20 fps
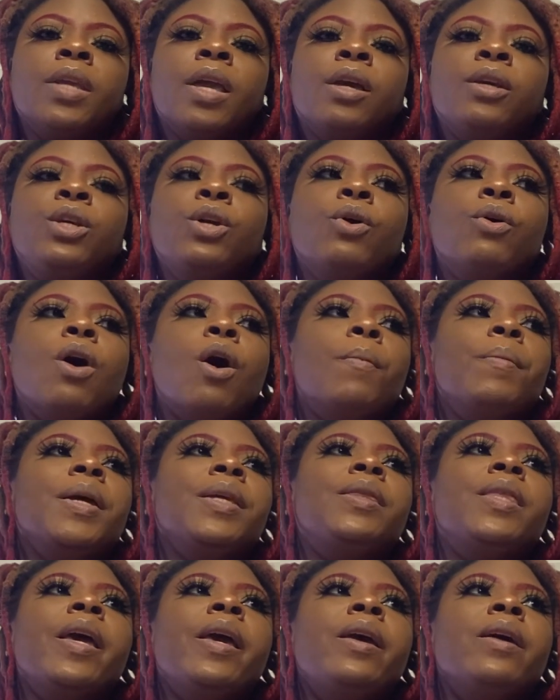You're going to
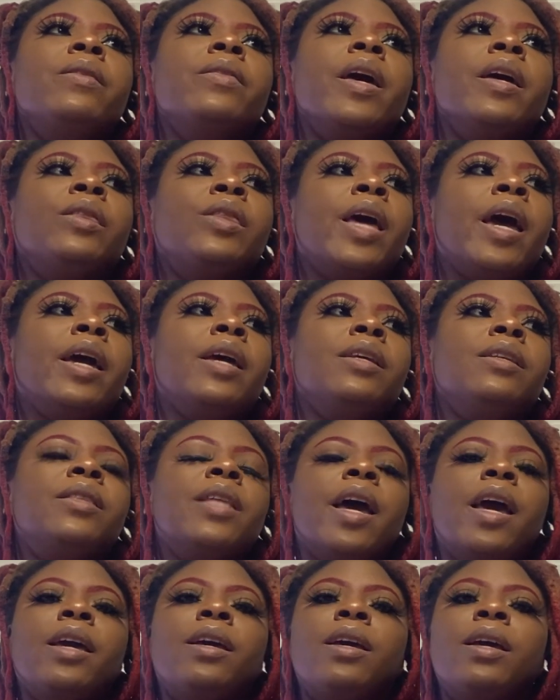be thinking that
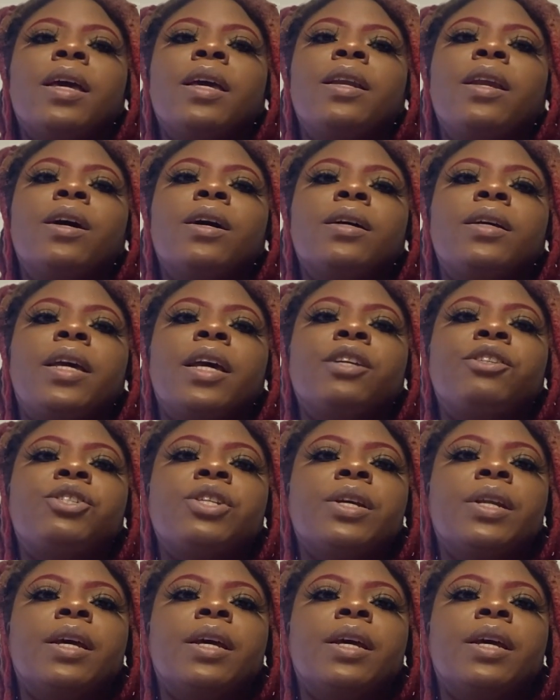they in the kitchen